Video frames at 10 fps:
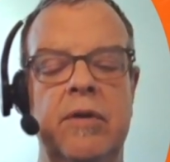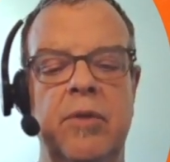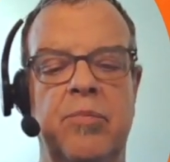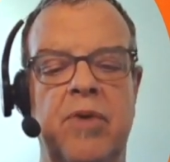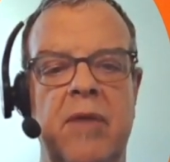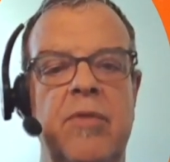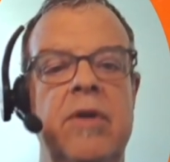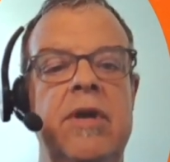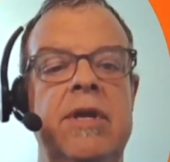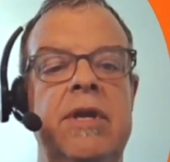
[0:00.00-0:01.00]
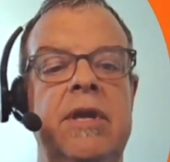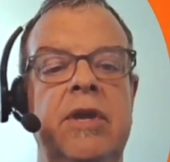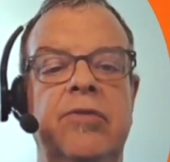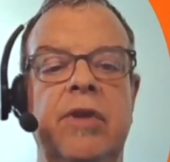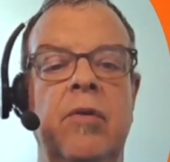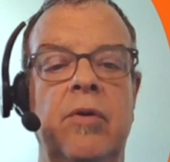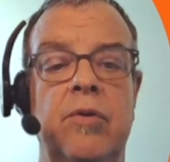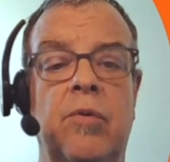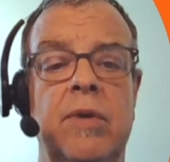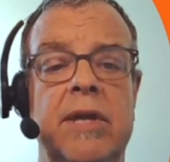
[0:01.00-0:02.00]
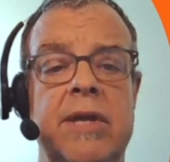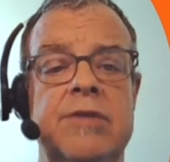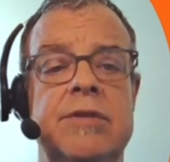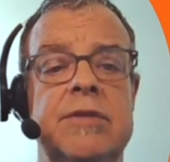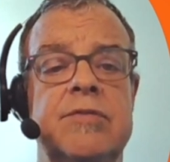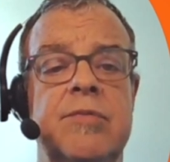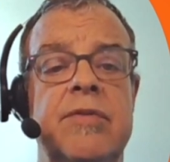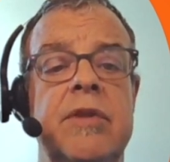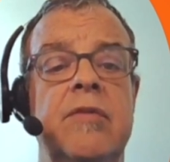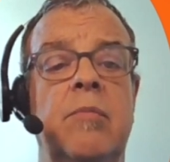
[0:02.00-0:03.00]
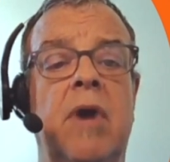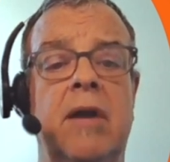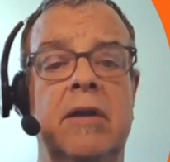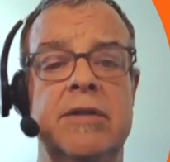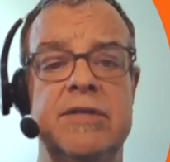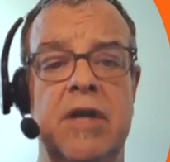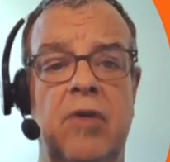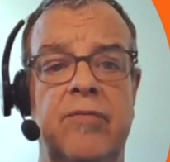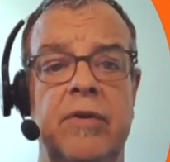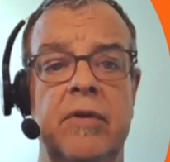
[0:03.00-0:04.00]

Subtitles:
your primary keys or relations within the model itself.